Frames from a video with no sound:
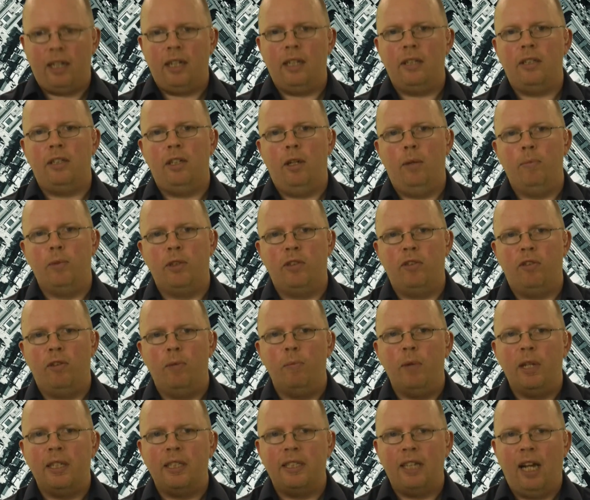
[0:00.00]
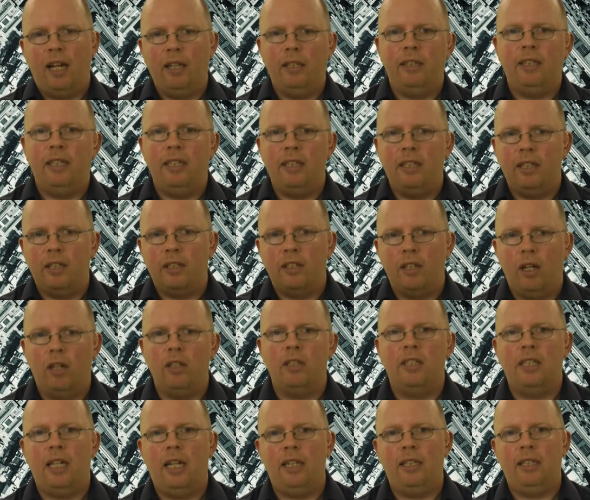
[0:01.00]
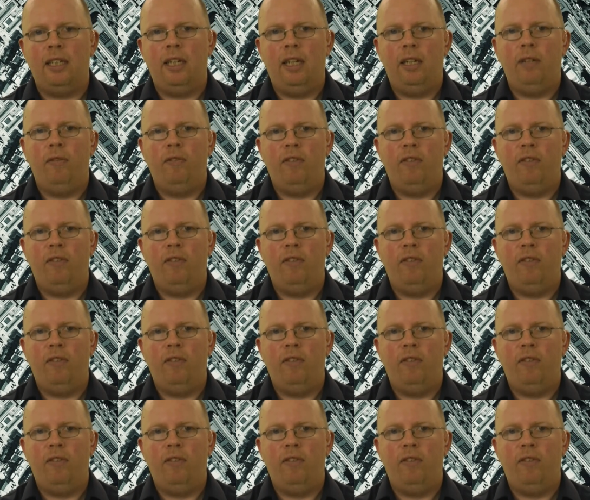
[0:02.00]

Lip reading: in terms of the mentality that does that kind of